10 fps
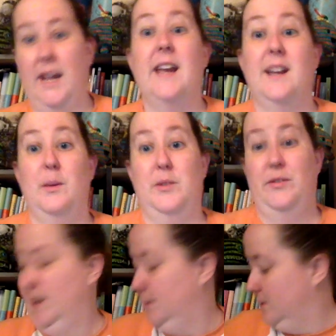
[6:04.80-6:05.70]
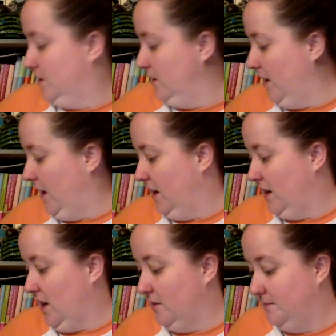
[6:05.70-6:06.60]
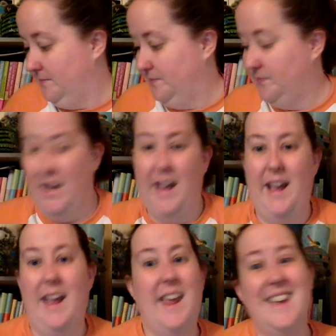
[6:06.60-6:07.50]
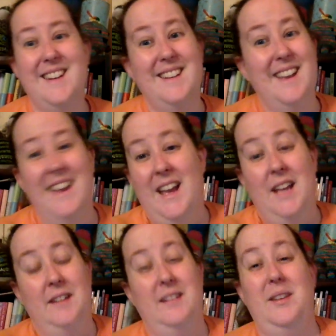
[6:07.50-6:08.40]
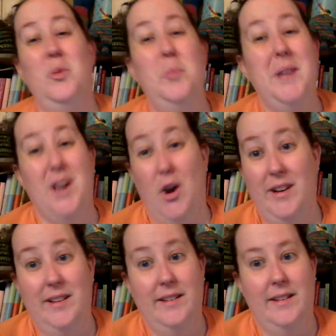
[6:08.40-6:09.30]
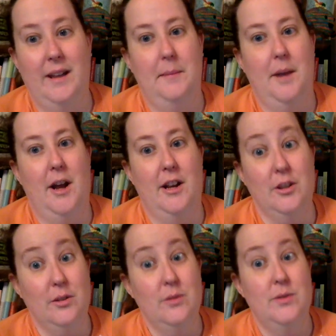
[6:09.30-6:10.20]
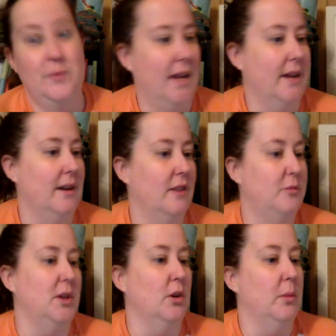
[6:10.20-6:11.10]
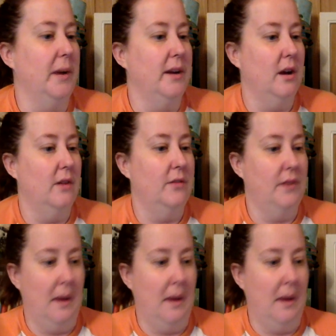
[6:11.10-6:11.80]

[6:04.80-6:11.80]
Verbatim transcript: and I was afraid I was going to run out of yarn. And to be honest, I'm not a huge fan of picot bind off.